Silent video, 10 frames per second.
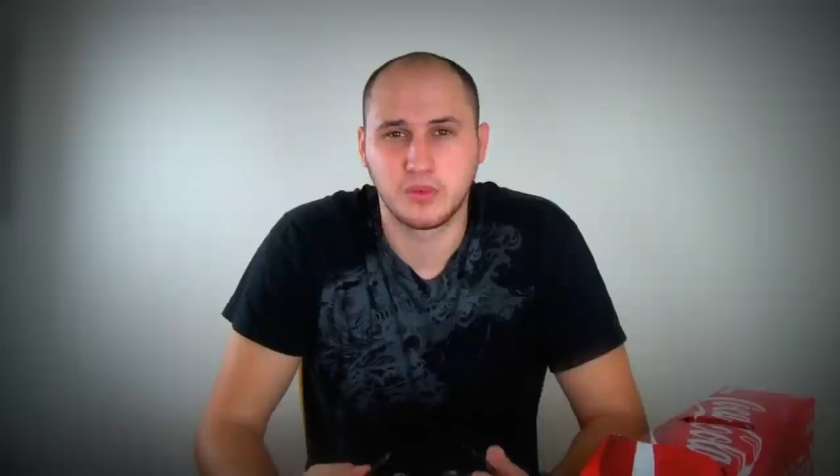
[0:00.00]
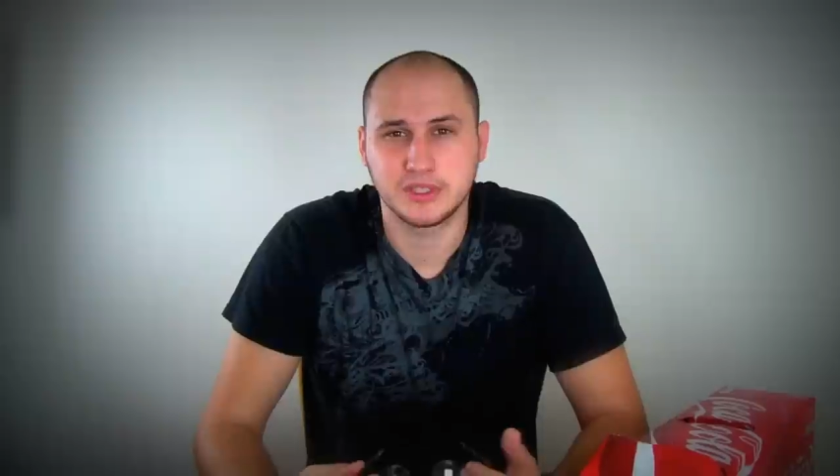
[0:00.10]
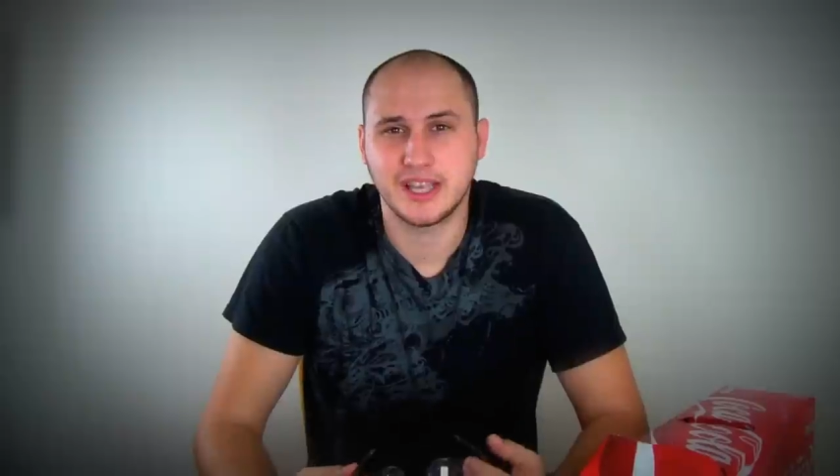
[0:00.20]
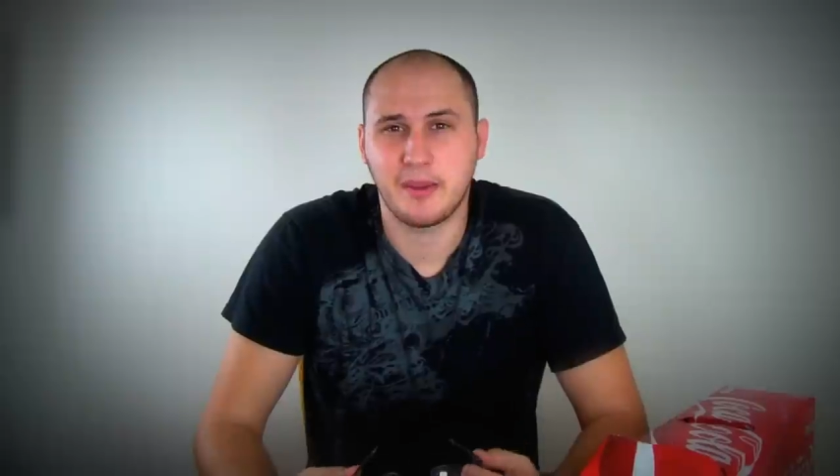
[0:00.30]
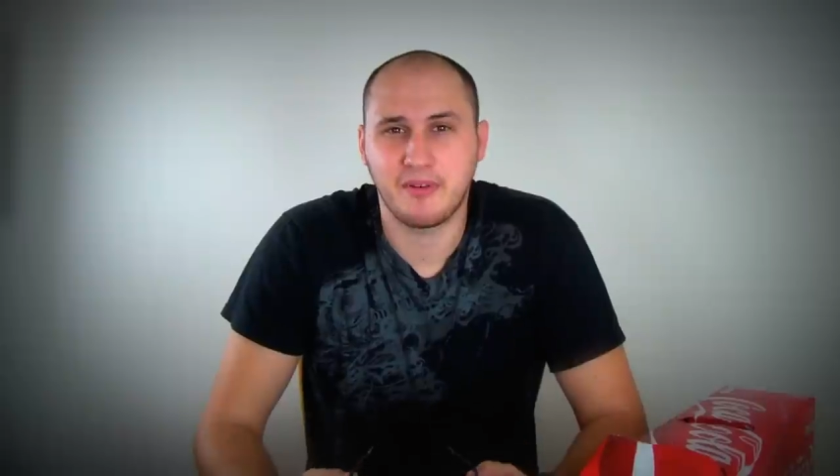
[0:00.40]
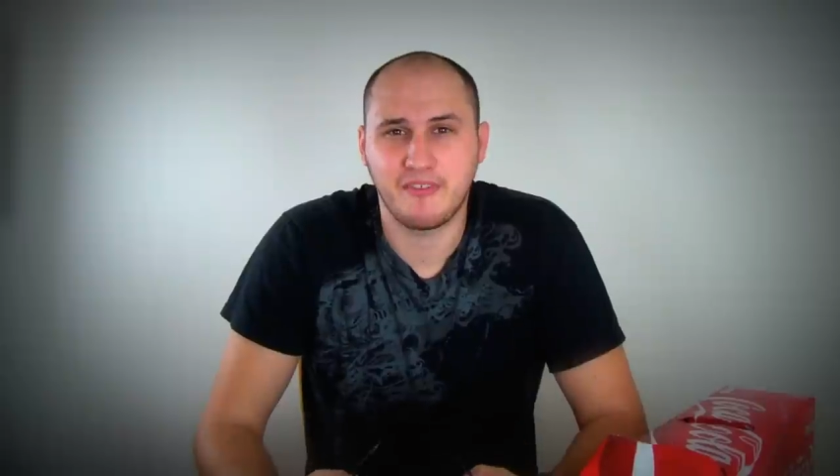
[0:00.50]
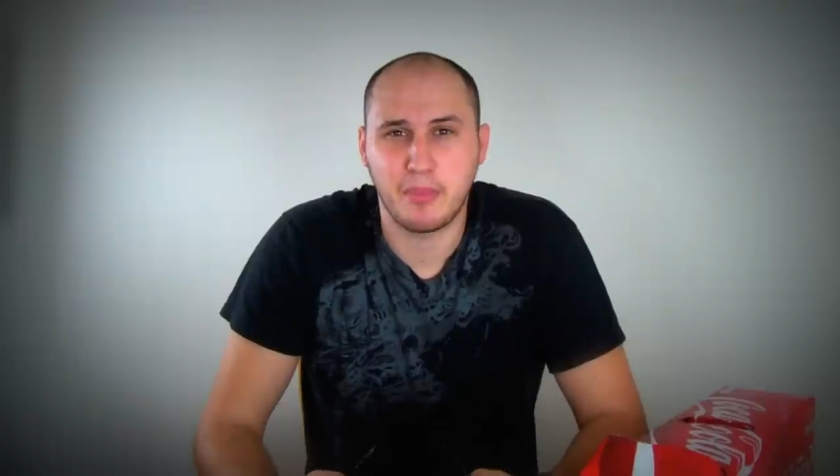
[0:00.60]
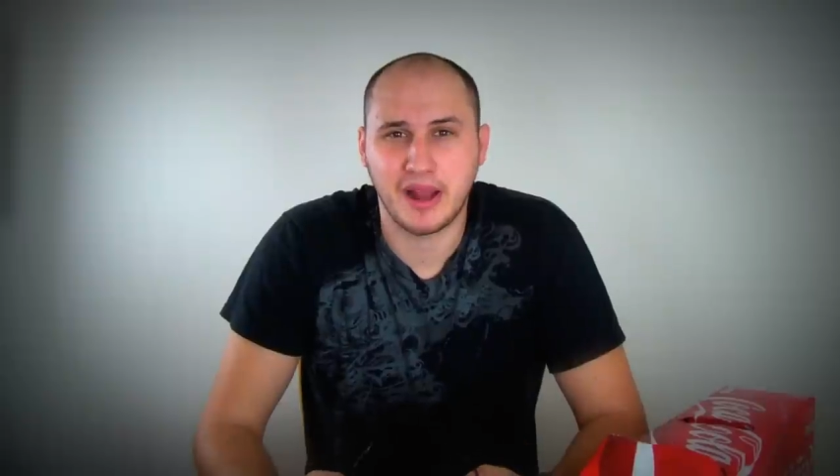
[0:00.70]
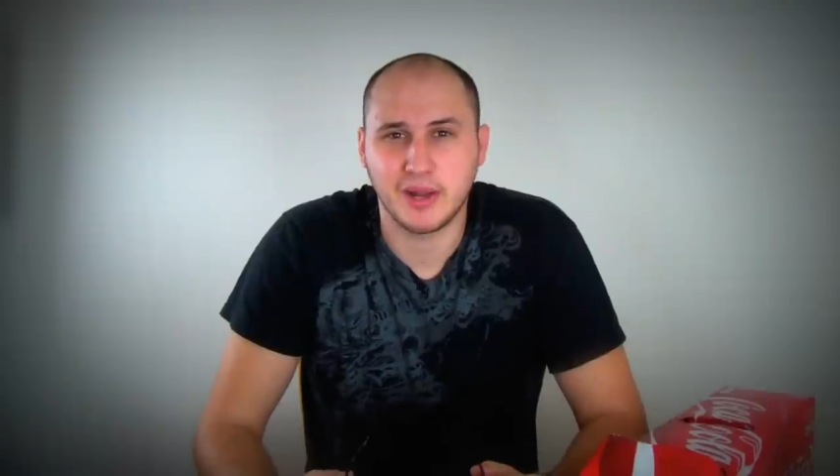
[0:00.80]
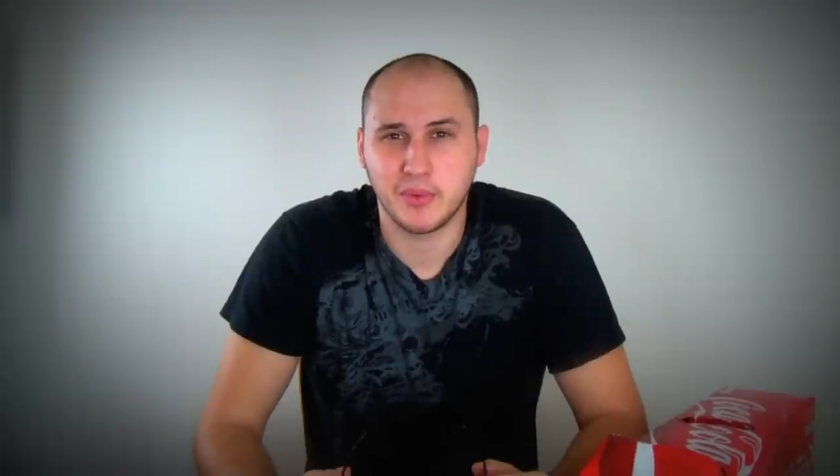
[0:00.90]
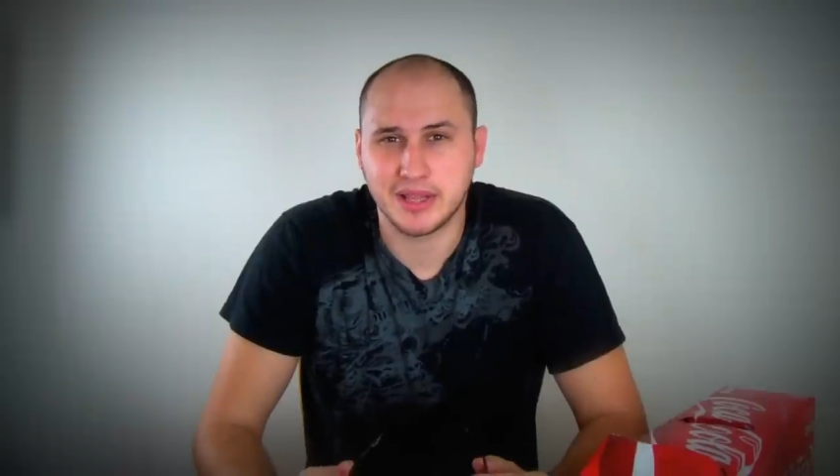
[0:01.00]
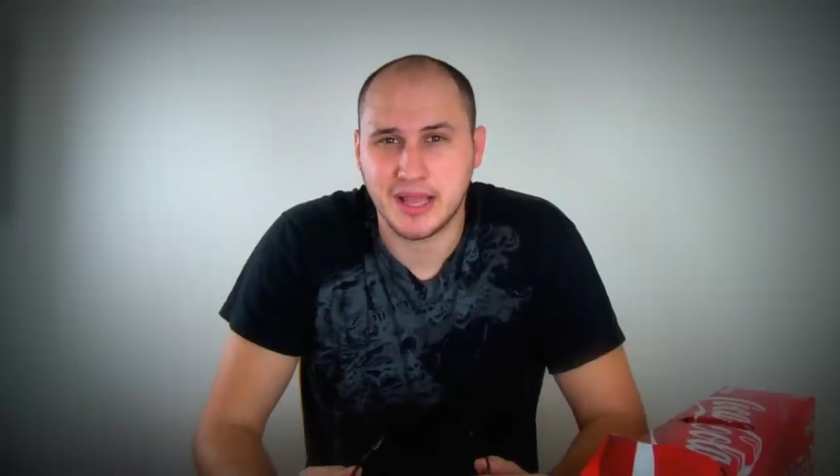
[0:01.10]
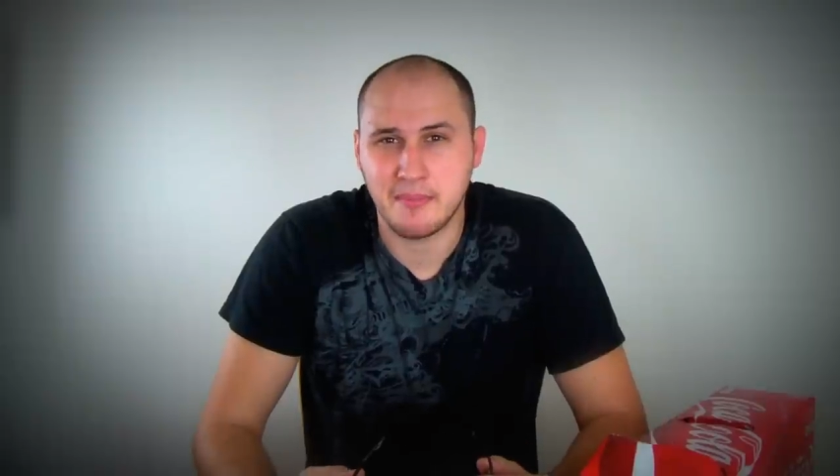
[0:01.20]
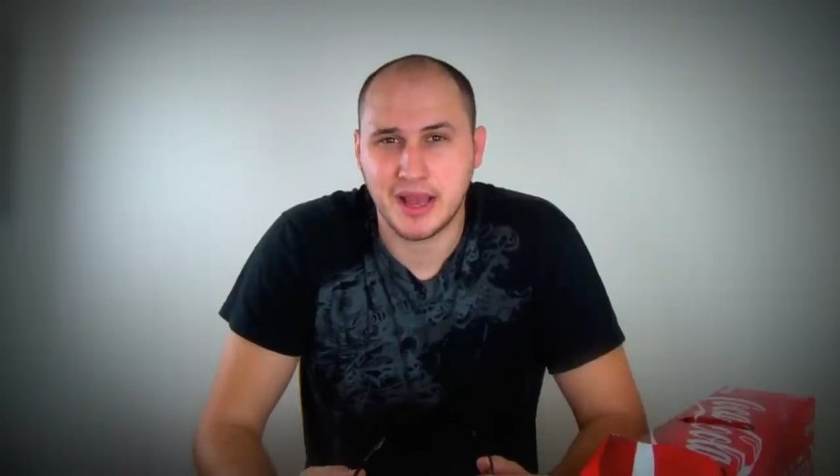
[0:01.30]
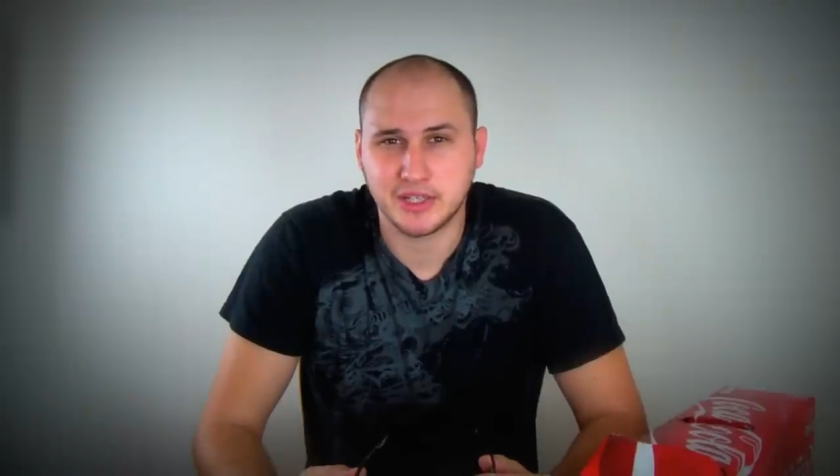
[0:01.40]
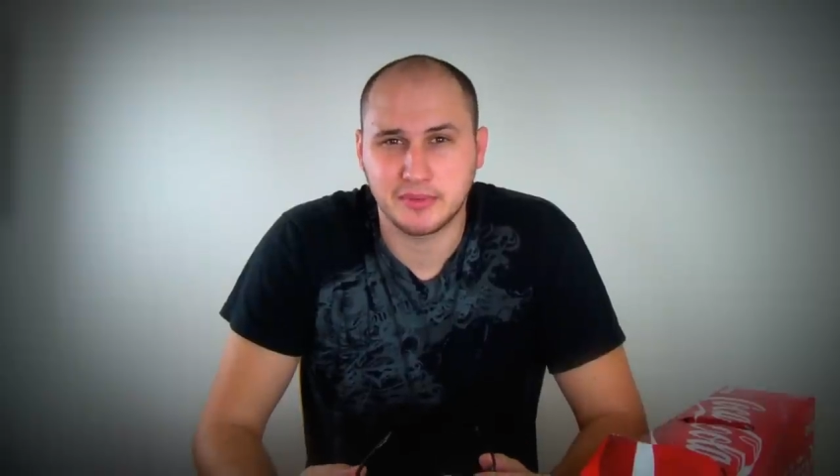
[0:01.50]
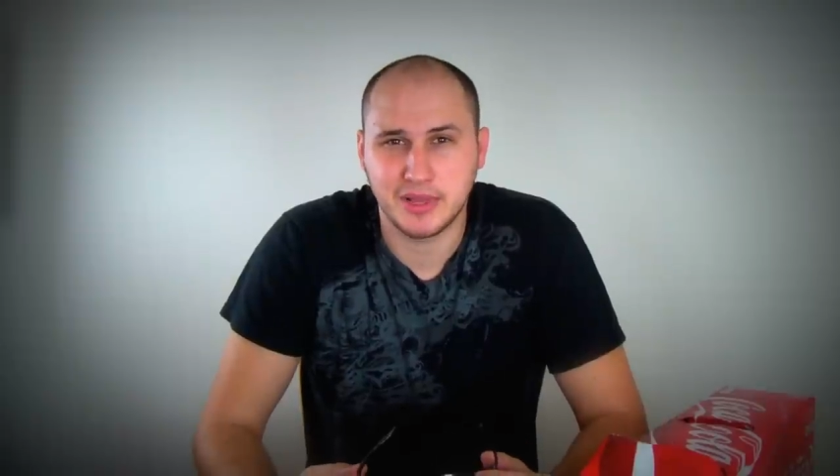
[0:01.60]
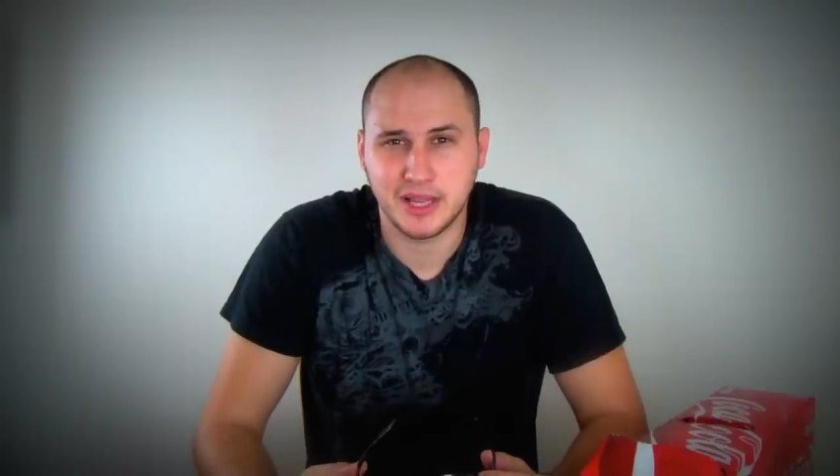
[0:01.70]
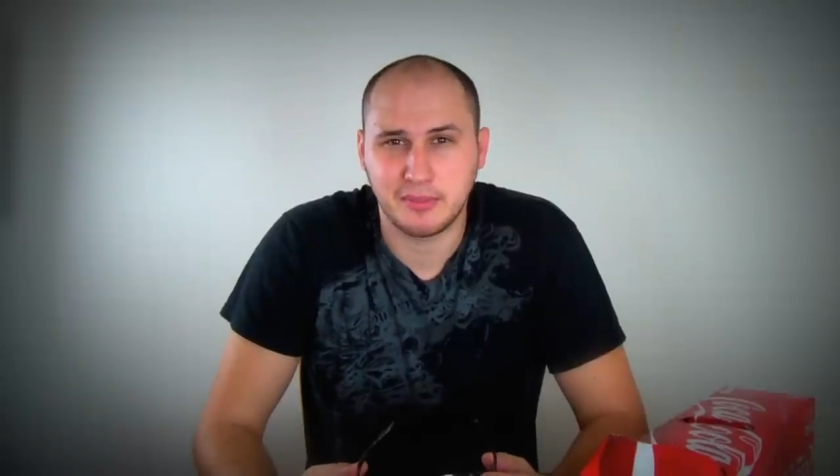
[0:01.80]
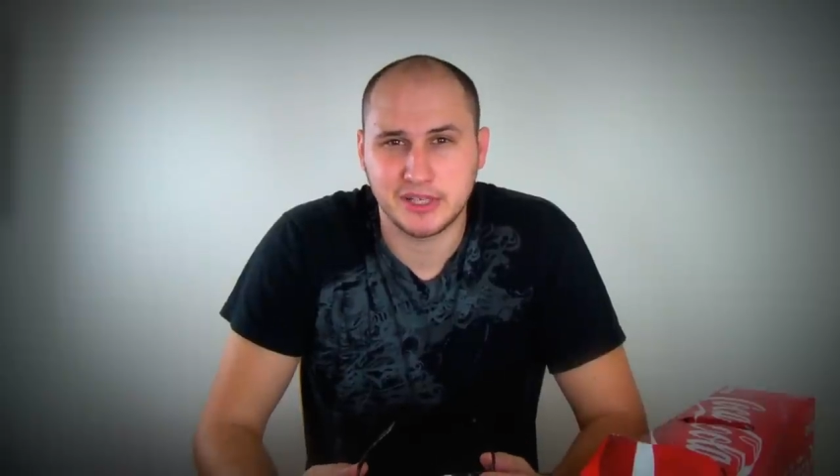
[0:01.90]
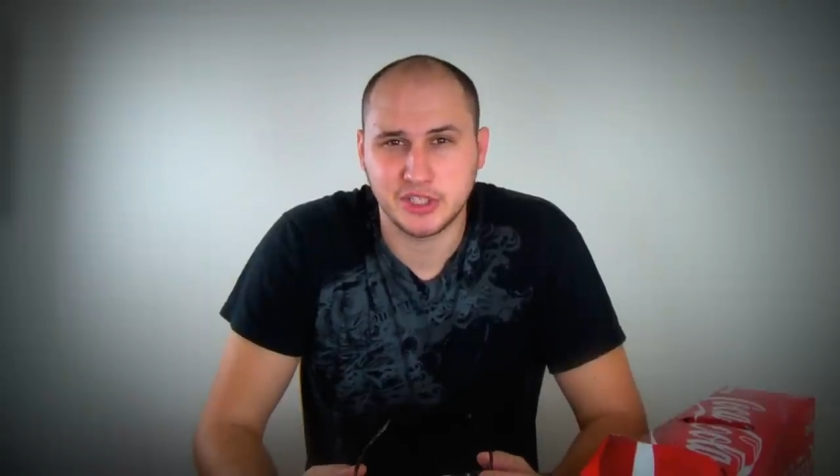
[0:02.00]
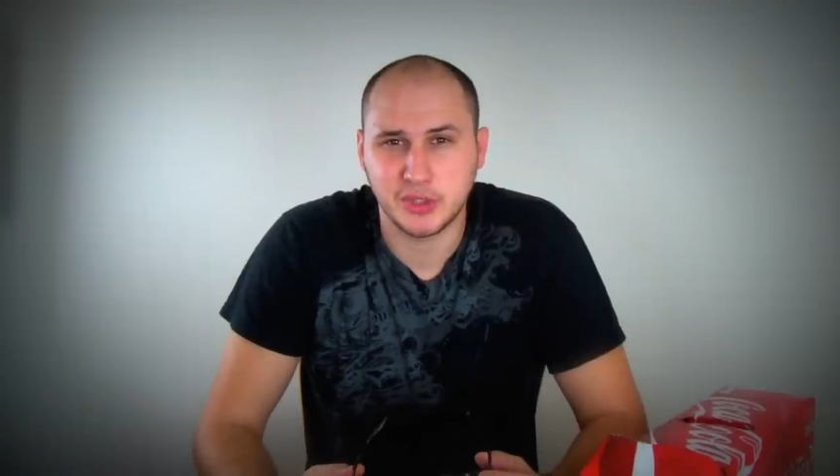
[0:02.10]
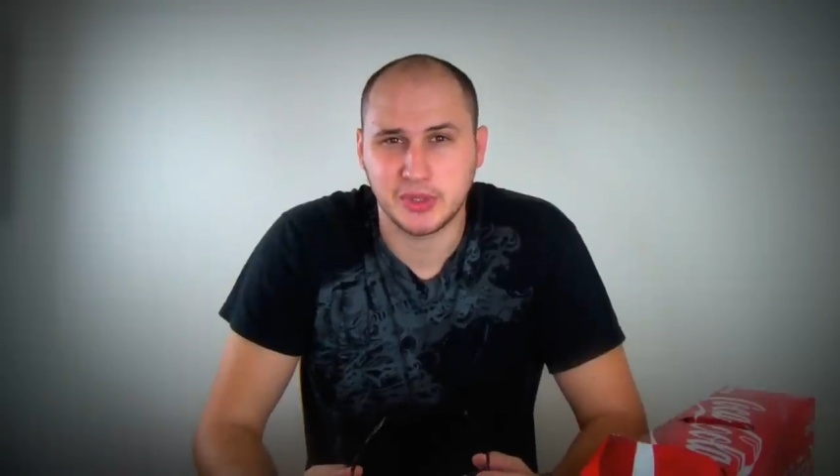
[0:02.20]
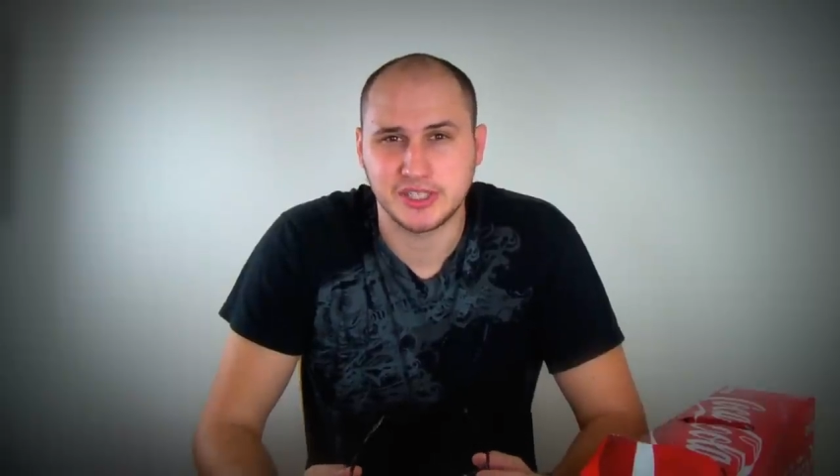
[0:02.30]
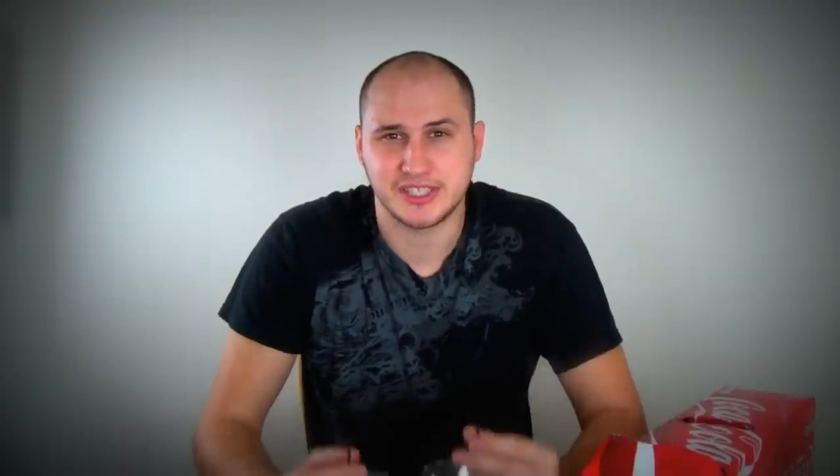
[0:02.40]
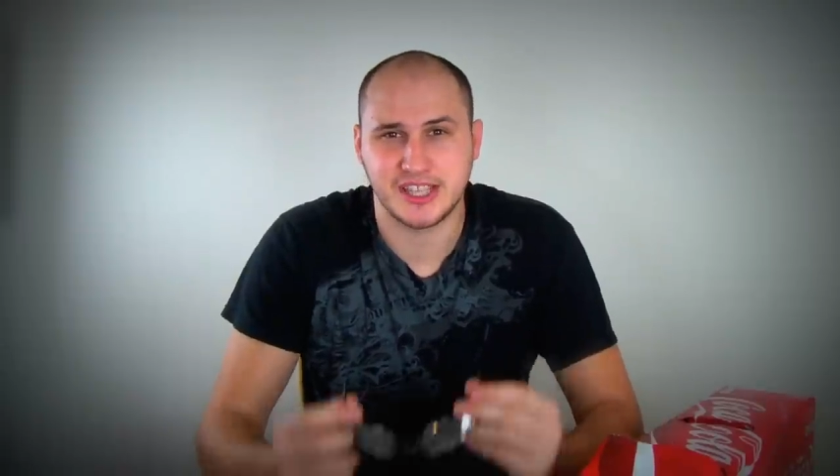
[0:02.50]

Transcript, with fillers: What's up everybody, welcome back to my laboratory.